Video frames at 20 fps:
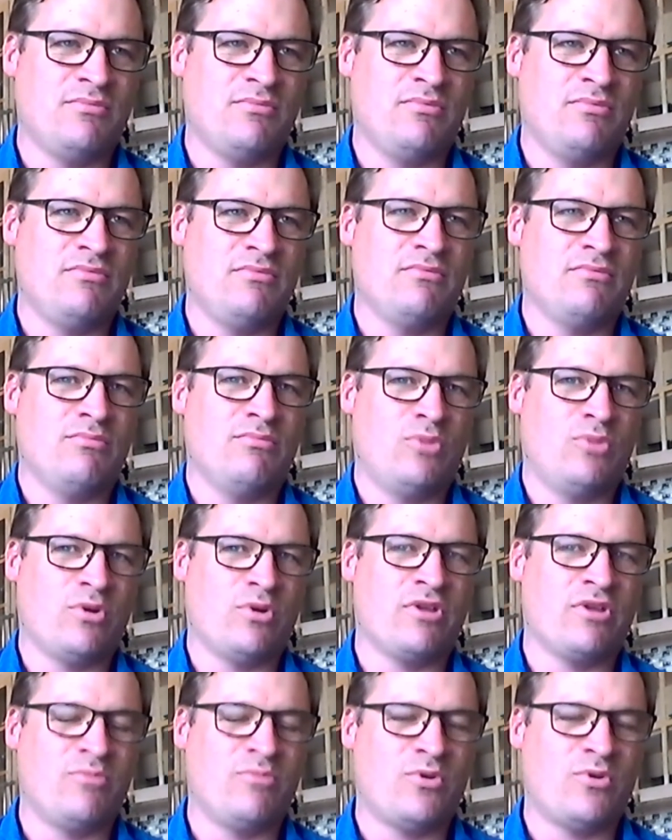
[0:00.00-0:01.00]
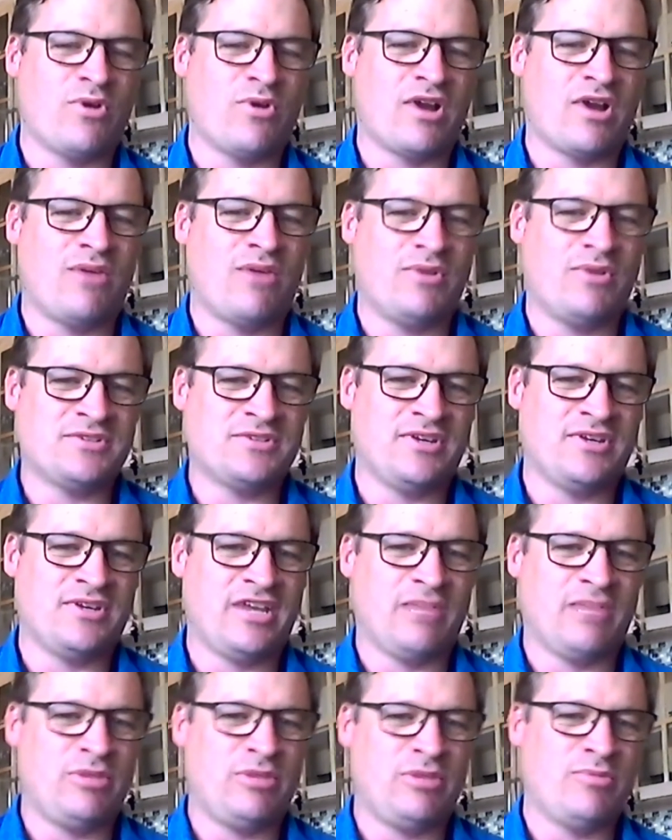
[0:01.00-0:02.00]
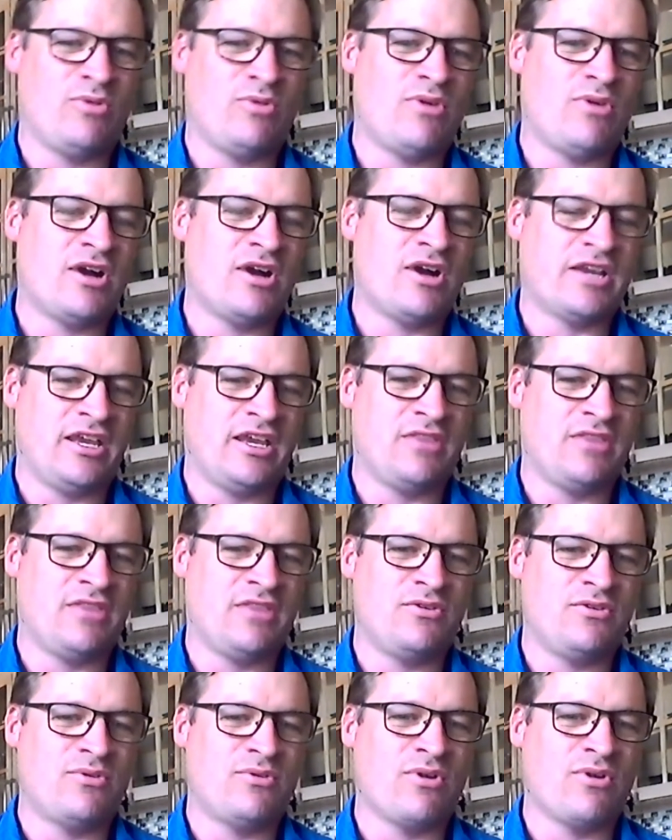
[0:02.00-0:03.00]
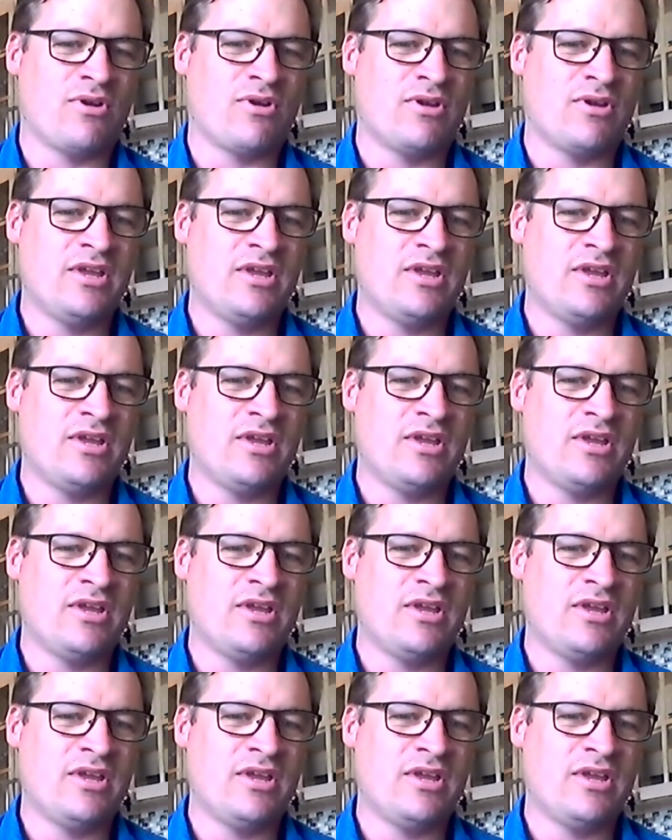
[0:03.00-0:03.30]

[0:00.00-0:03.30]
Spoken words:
more and more I wasn't getting people walking in the door,